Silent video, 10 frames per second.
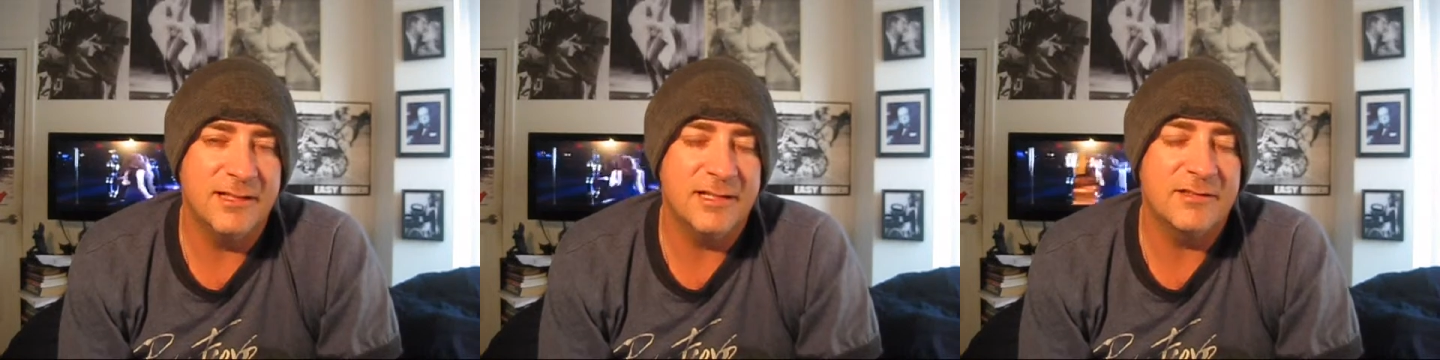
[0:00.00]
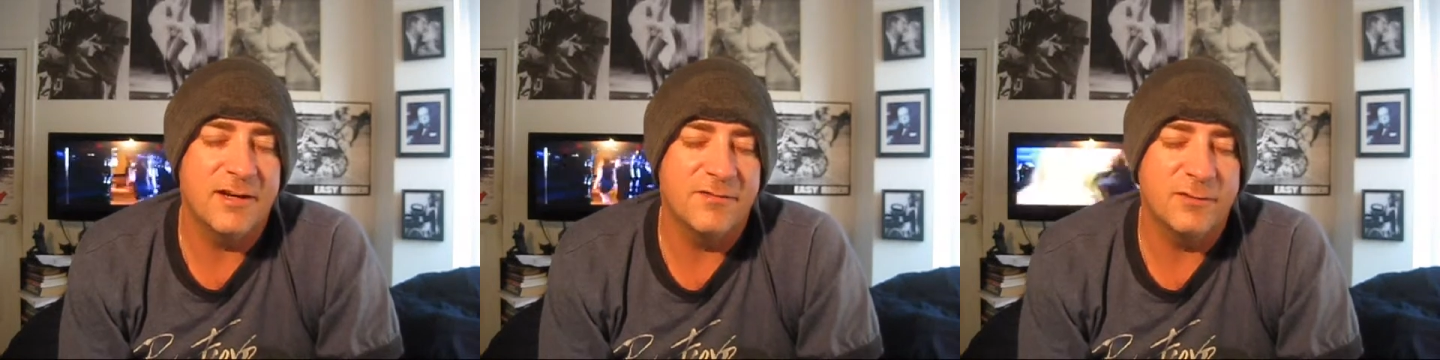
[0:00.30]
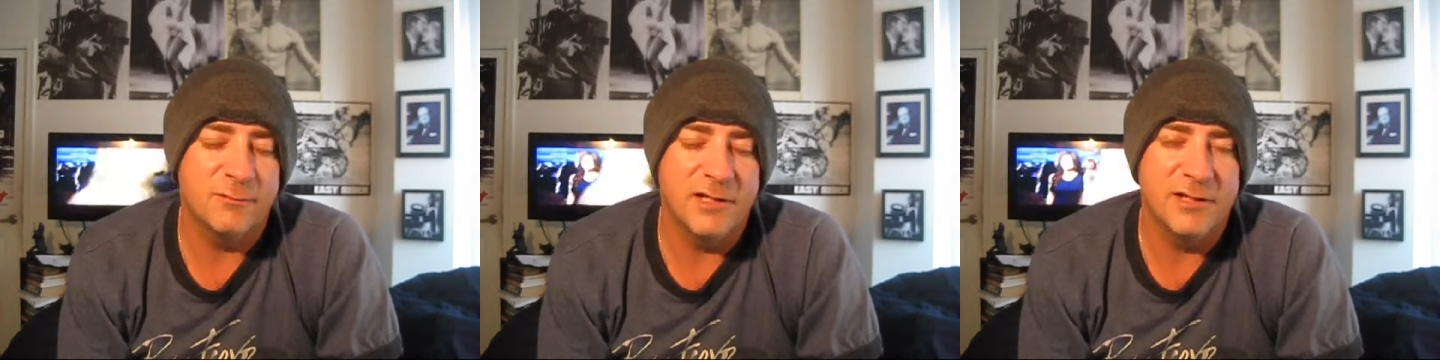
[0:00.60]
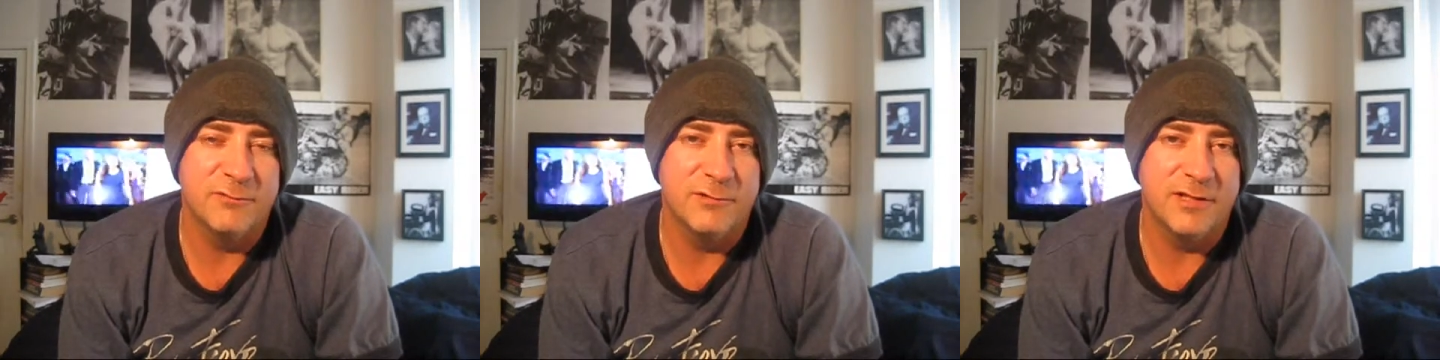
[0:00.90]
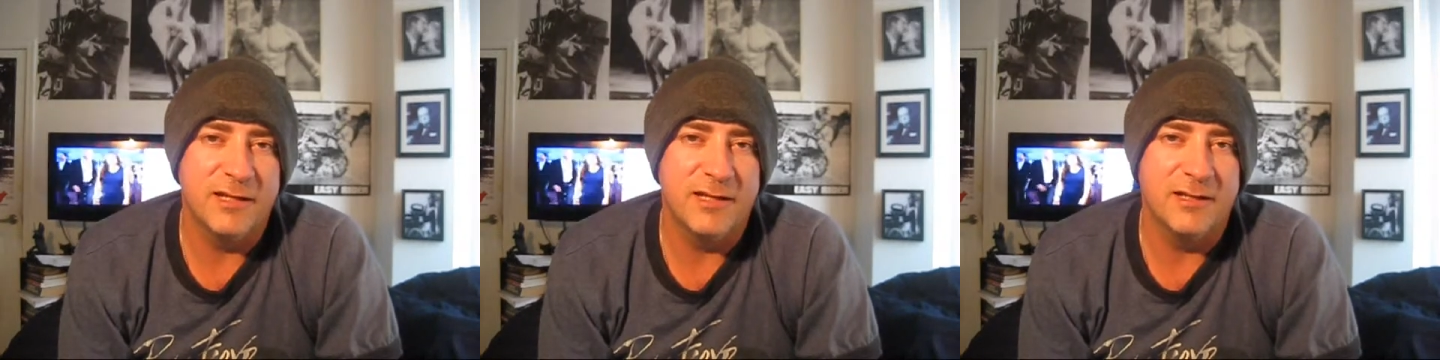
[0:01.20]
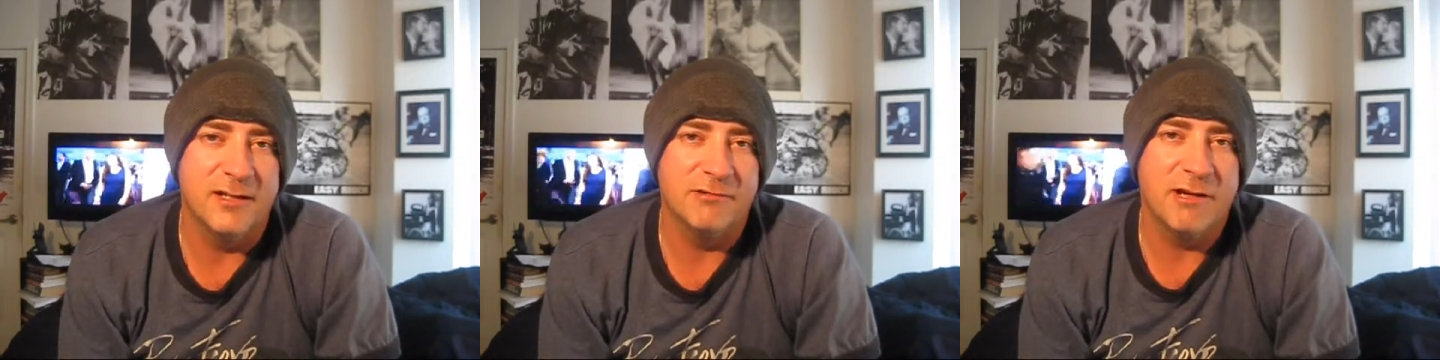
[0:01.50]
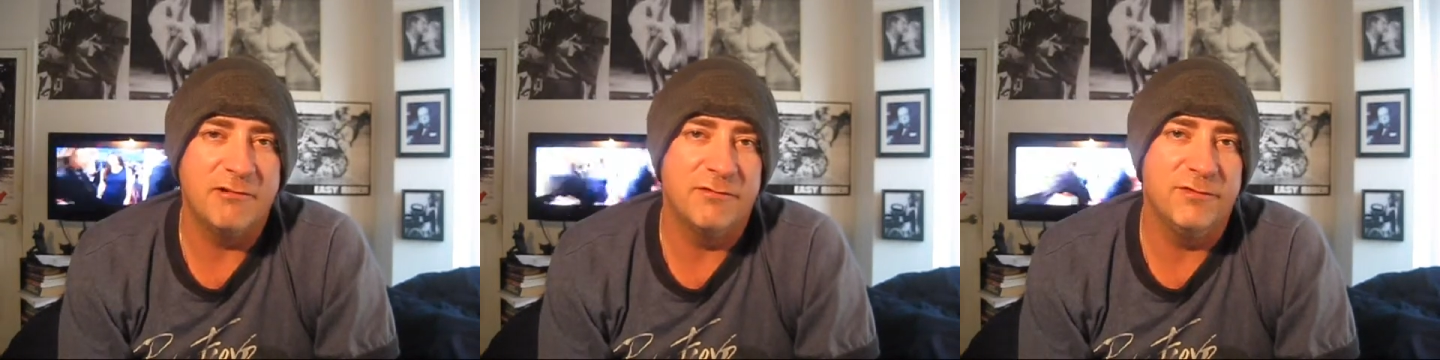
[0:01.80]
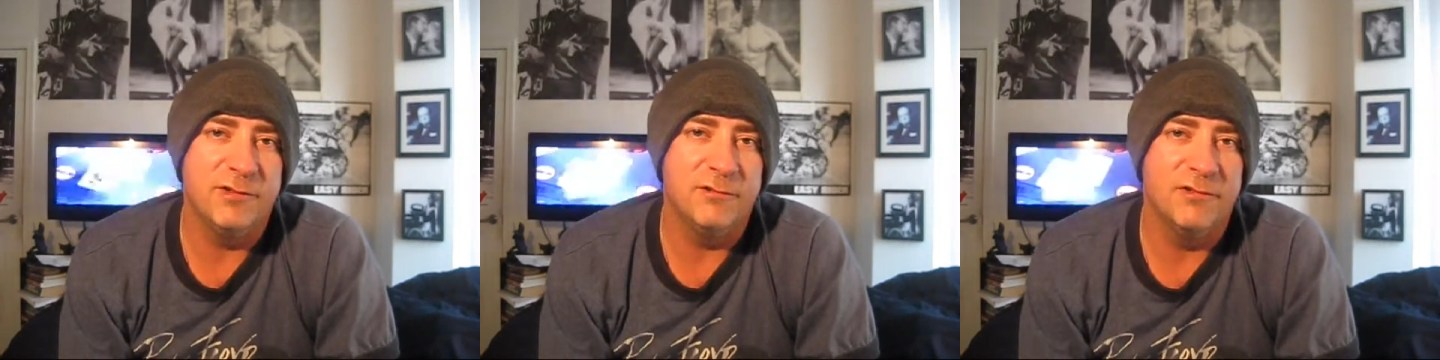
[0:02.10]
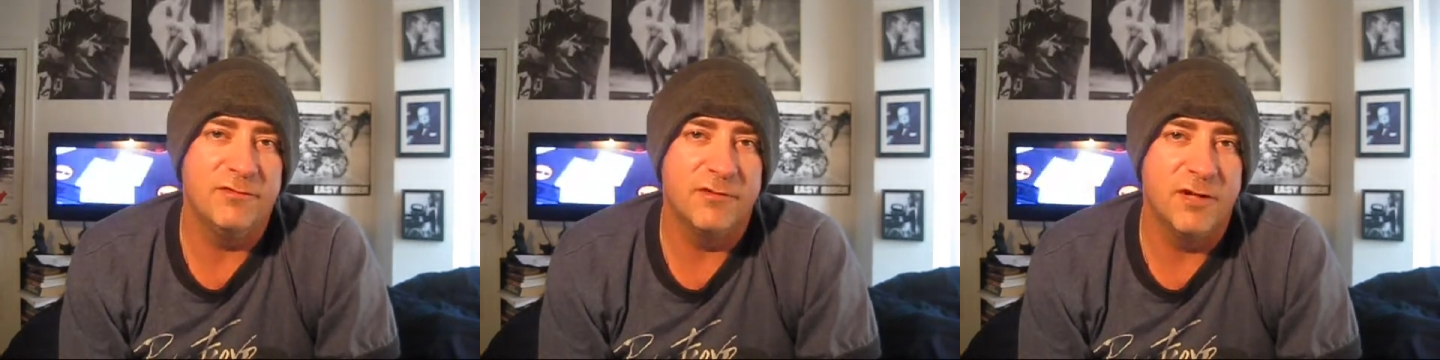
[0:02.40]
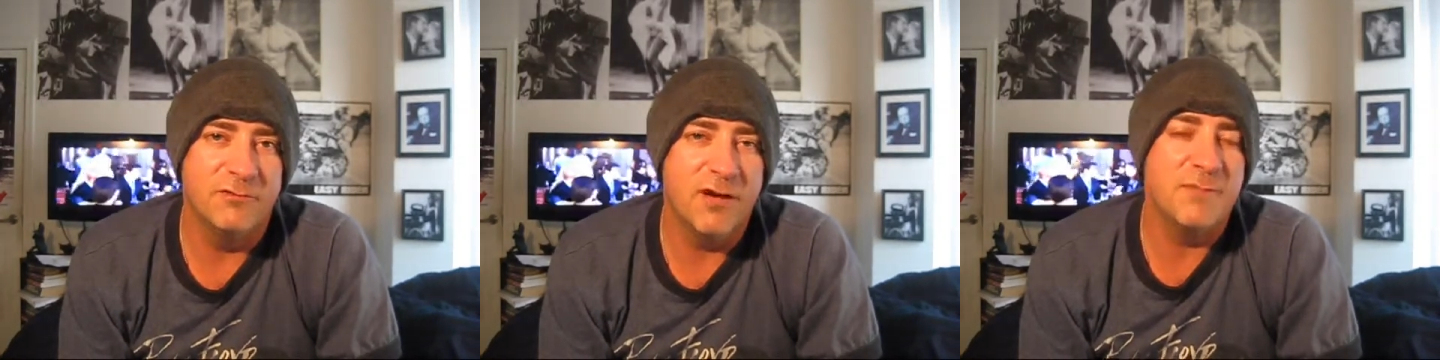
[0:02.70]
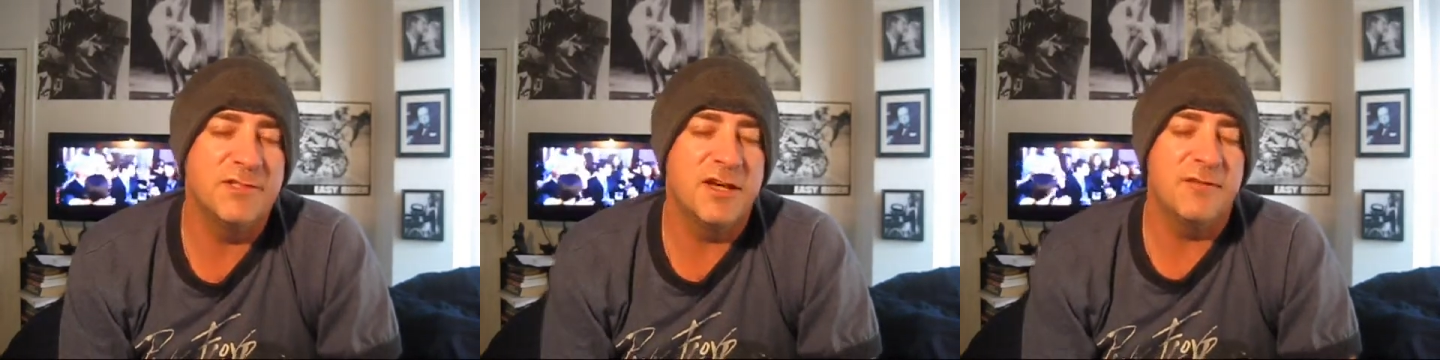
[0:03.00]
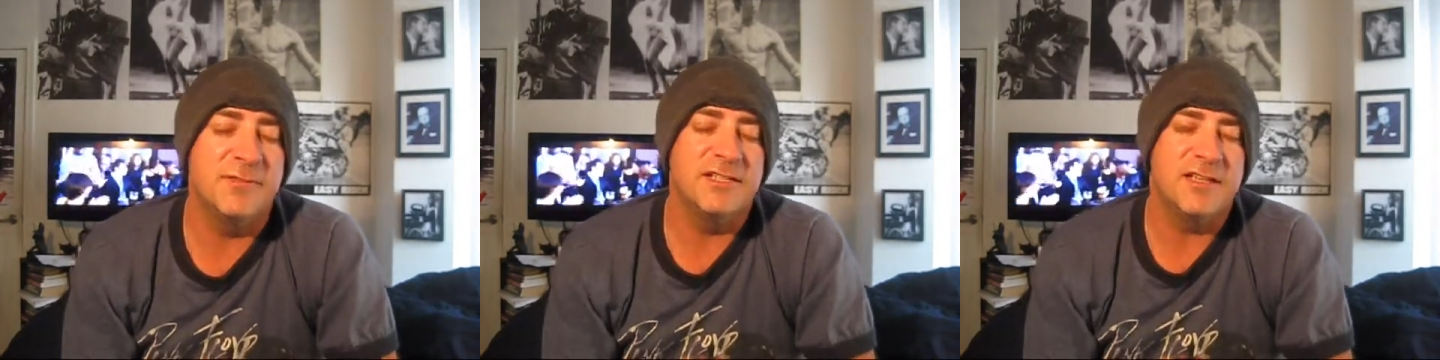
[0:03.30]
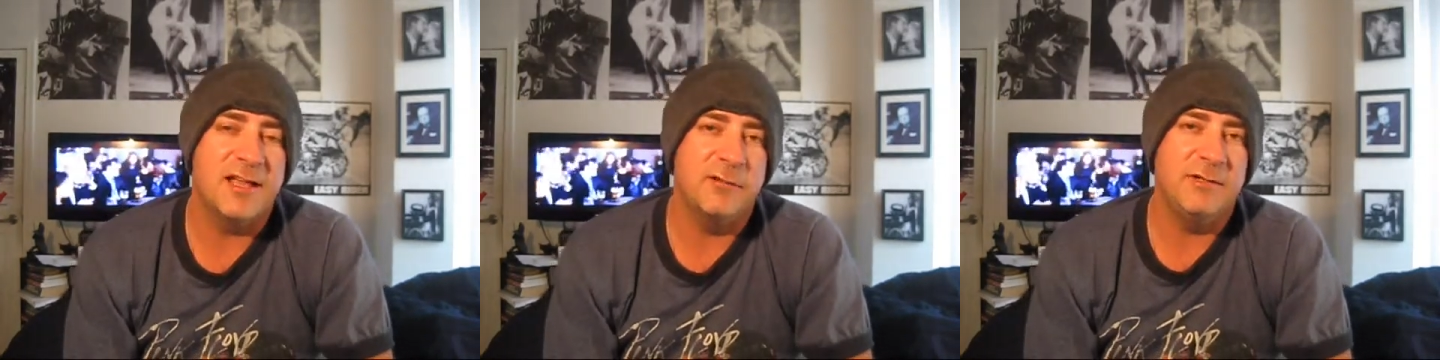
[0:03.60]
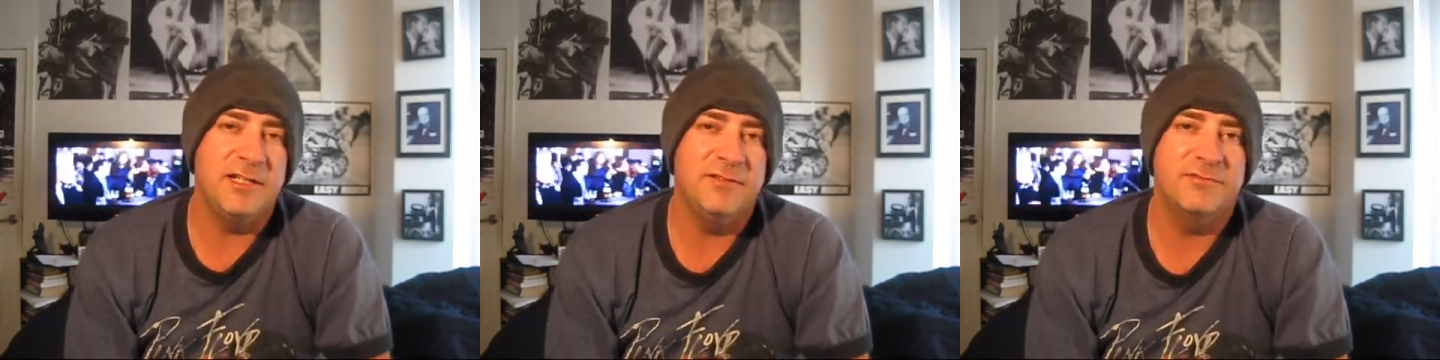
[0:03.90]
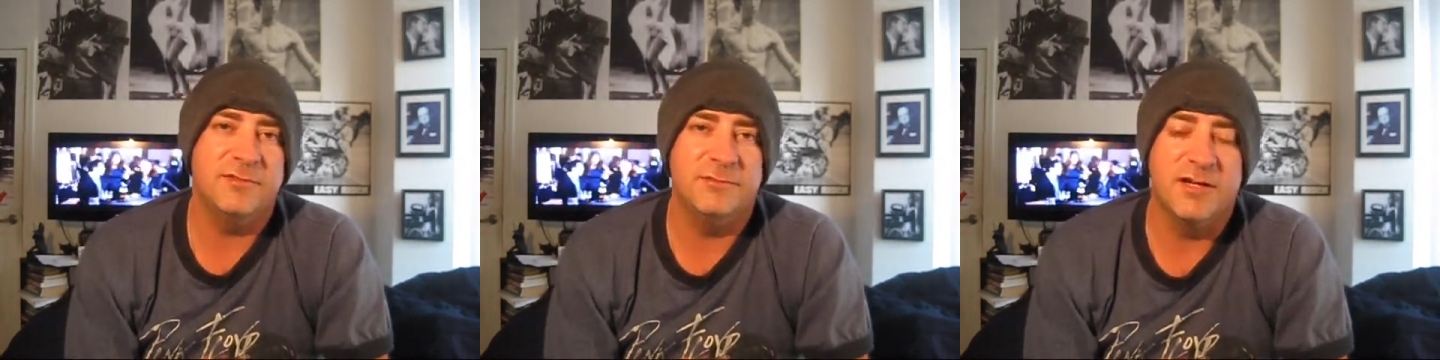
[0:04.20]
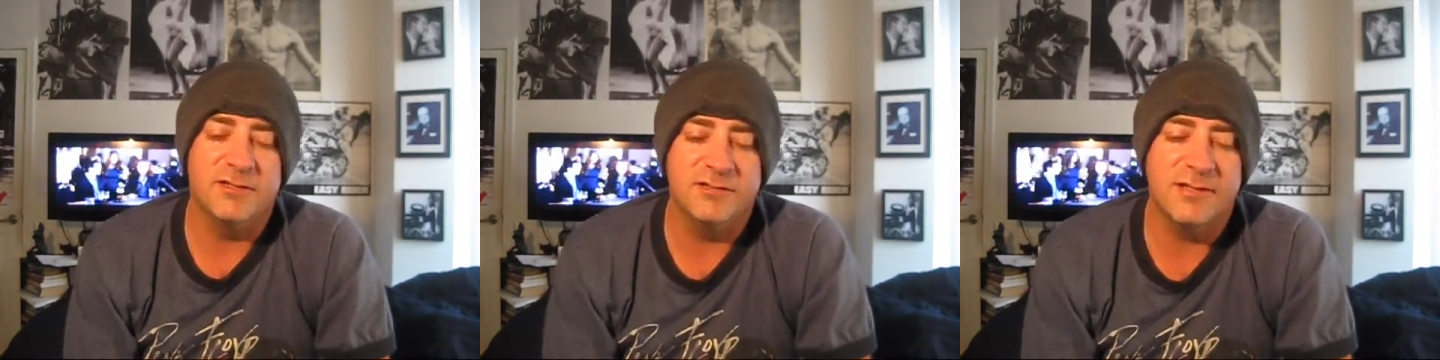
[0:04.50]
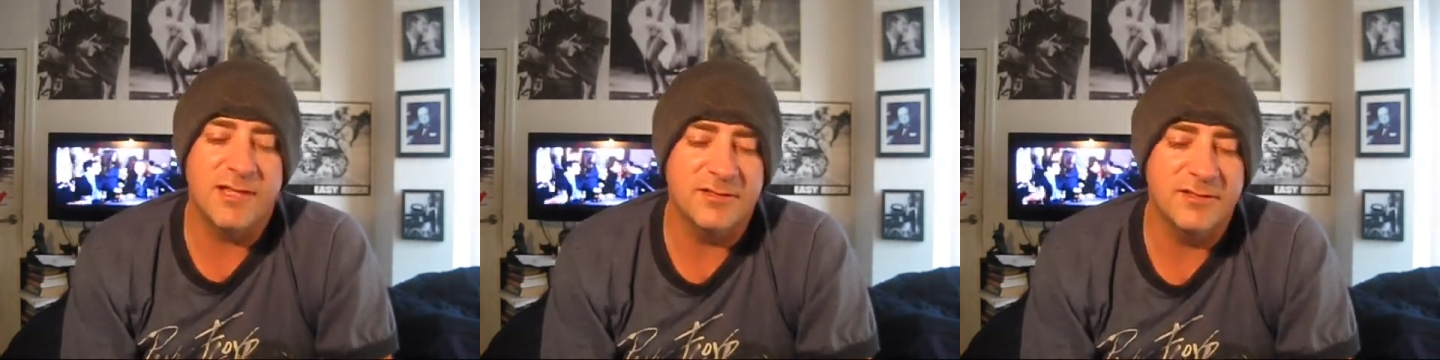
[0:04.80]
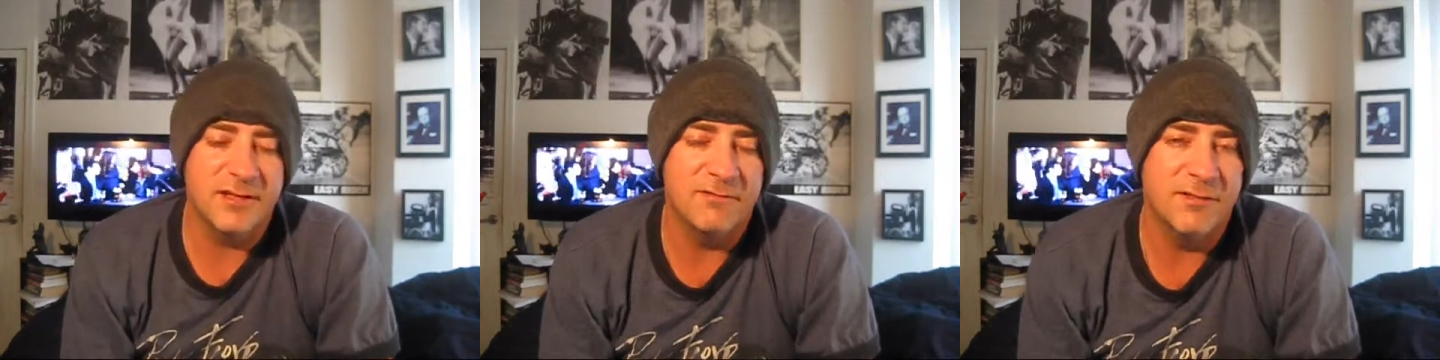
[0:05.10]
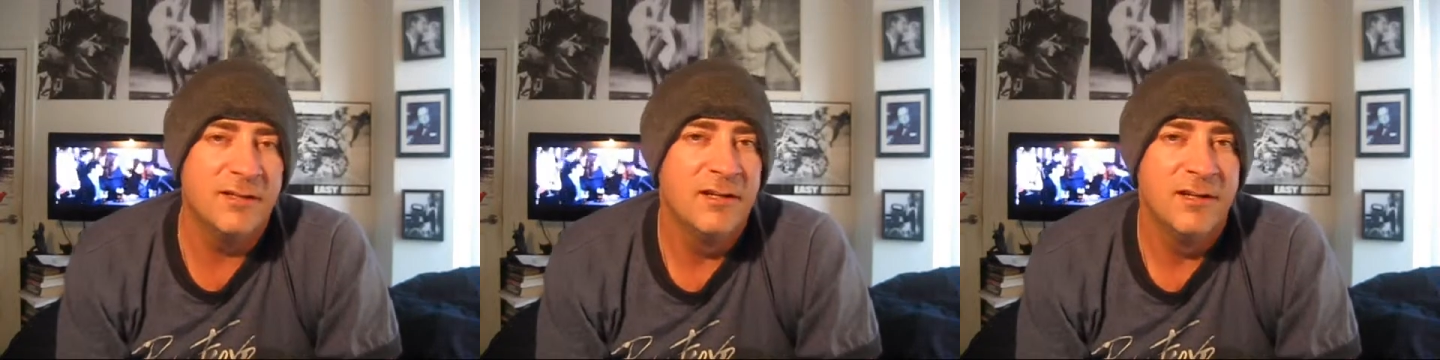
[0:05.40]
kicked off the week with a great review of Rob Zombie's Halloween from 2007,